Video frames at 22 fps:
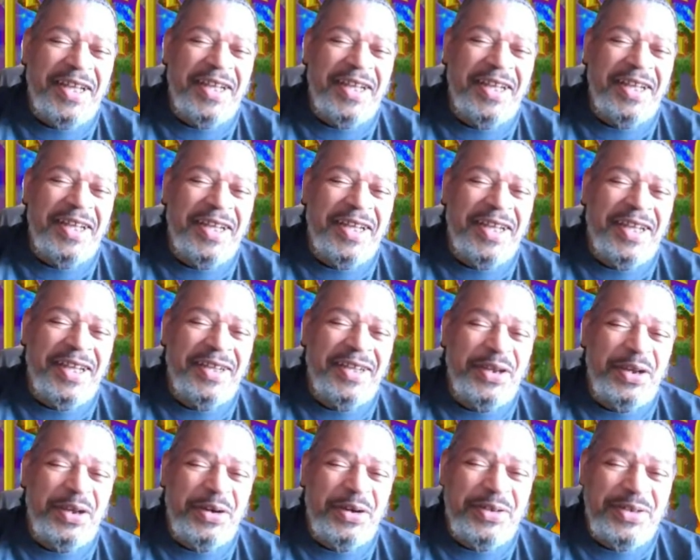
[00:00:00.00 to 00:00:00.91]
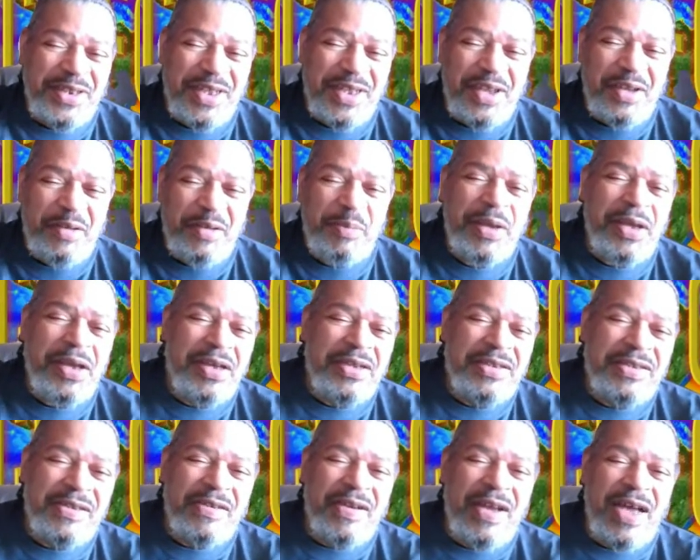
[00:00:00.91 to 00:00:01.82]
Uh, you're saved
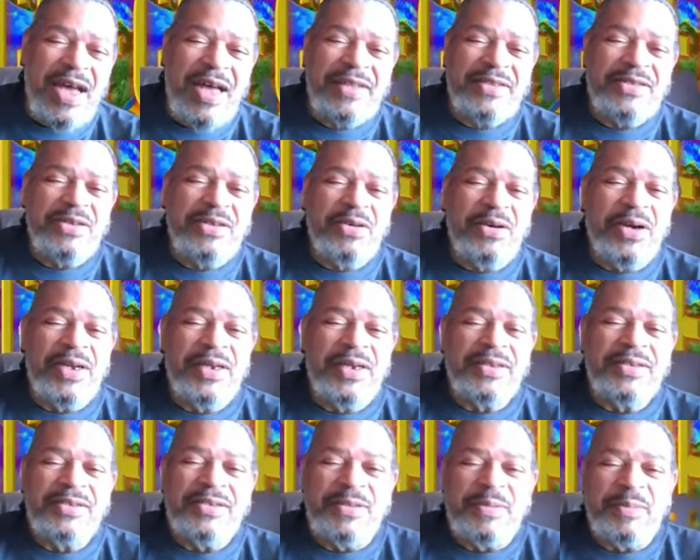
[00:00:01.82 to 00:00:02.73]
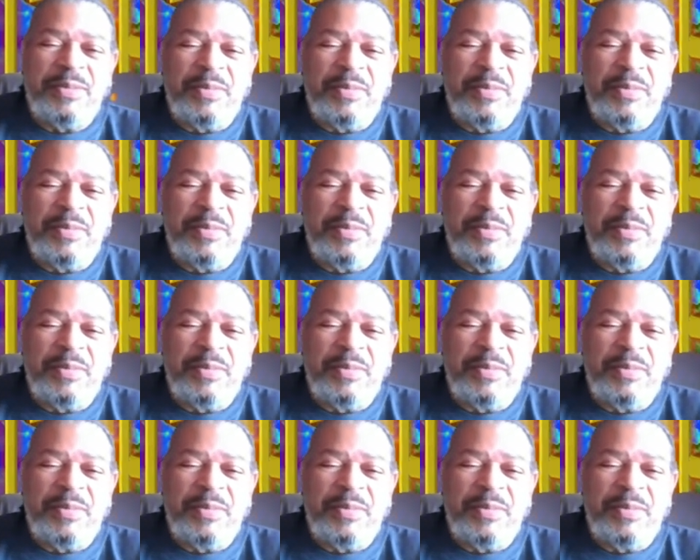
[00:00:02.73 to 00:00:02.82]
because of God's grace.